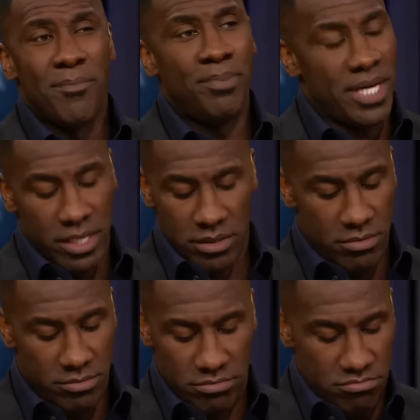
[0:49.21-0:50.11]
But
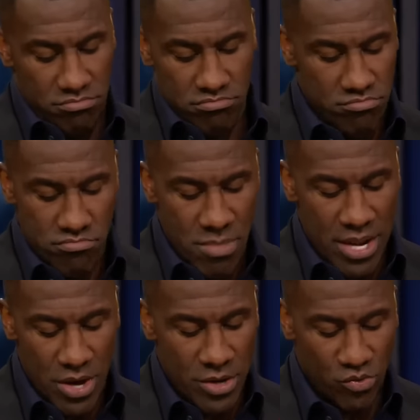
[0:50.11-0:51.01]
I
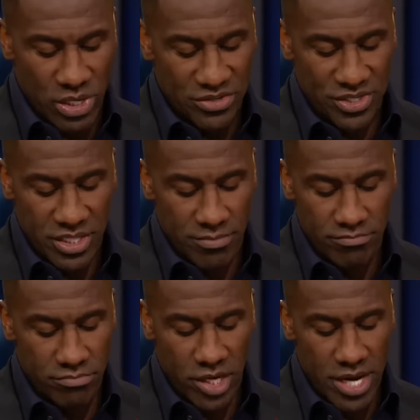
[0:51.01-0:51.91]
don't, I don't really see
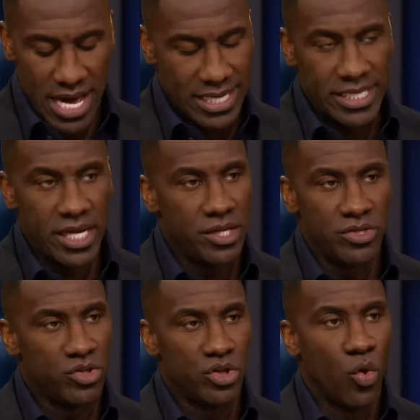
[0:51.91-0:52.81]
them. They're not
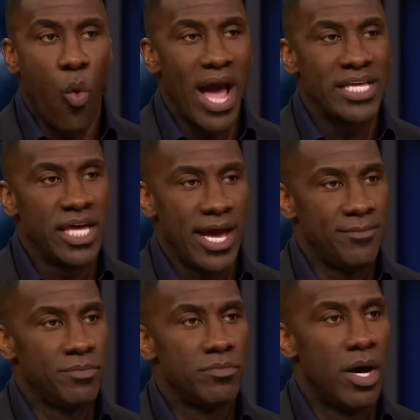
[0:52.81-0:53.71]
contending quite yet.
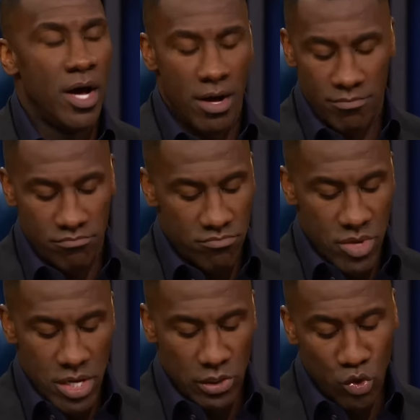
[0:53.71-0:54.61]
Um,
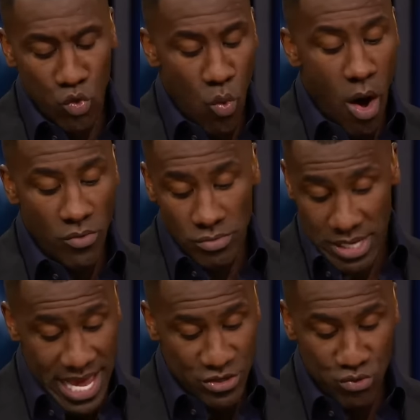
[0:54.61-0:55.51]
Luke Walton,
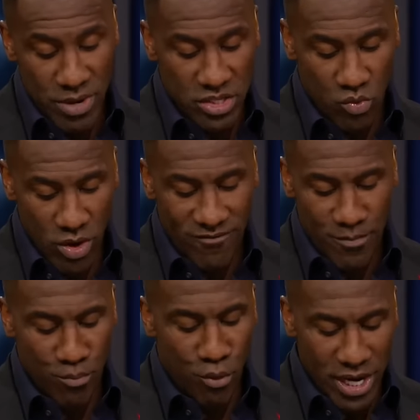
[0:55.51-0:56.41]
as you mentioned, will
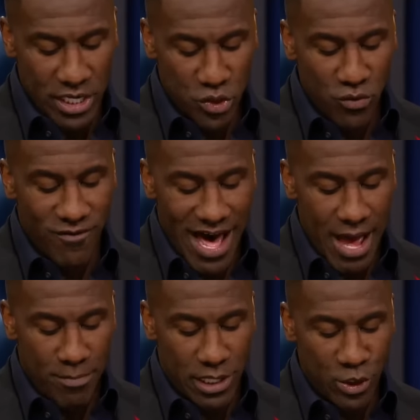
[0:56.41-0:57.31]
bring a new
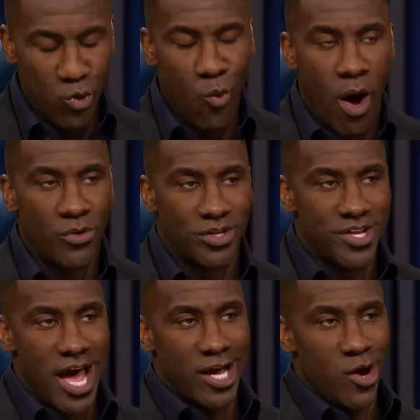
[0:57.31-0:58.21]
vibe, but Luke Walton is
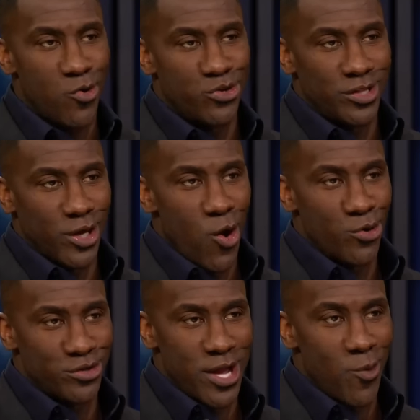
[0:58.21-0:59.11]
not coaching the
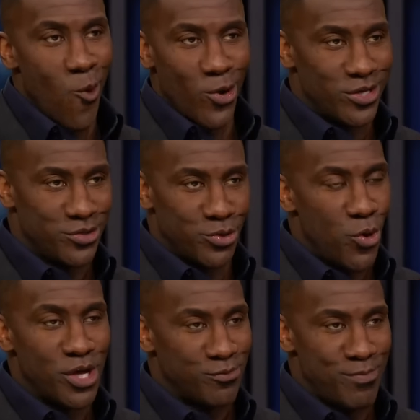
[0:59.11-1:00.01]
Golden State Warriors, mm-hmm. so
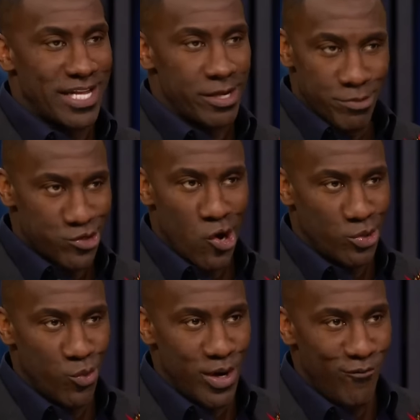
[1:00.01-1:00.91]
don't expect them to start
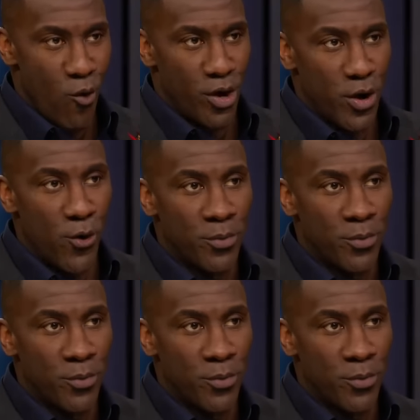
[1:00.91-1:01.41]
twenty-four and oh.